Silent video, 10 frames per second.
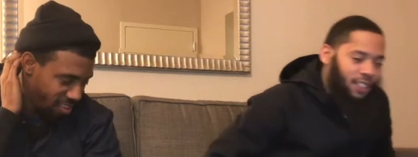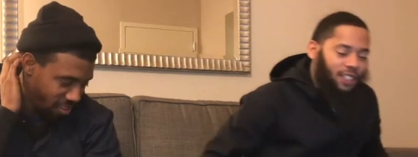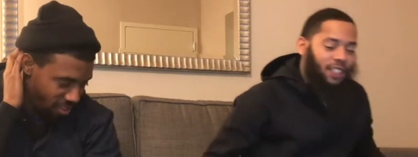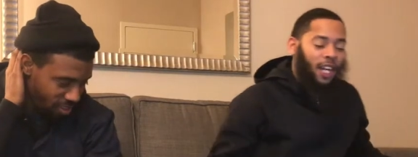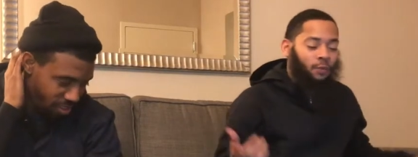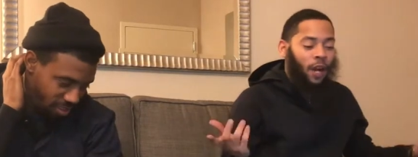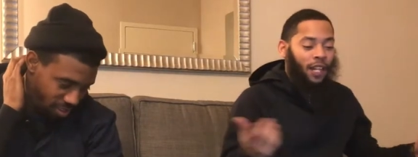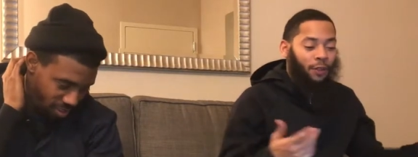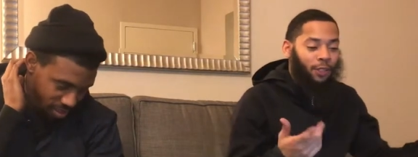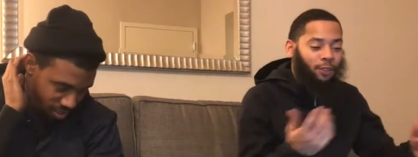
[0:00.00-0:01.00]
Speaker 1: and shit. That's why
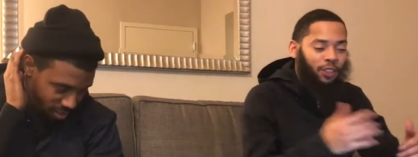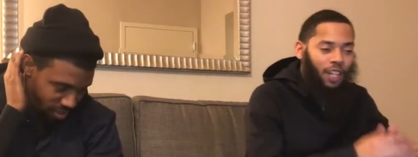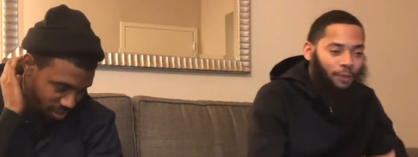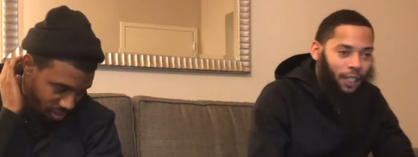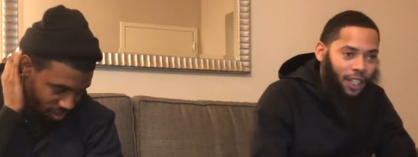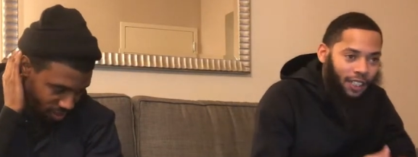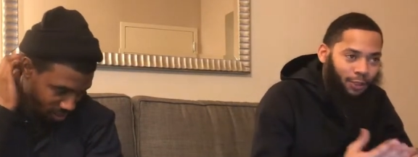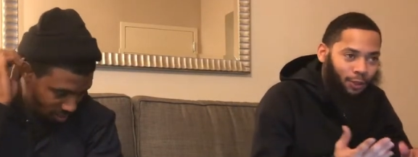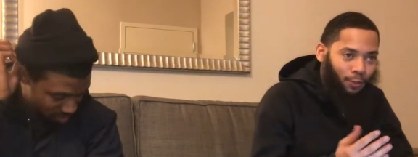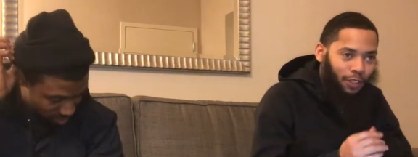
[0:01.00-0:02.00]
like when you was coming in, that
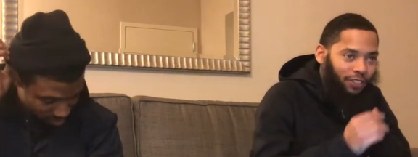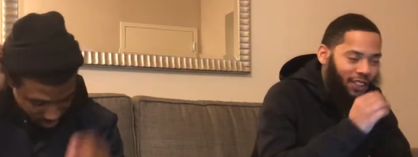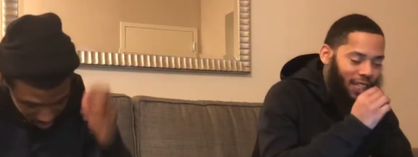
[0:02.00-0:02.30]
shit was perfect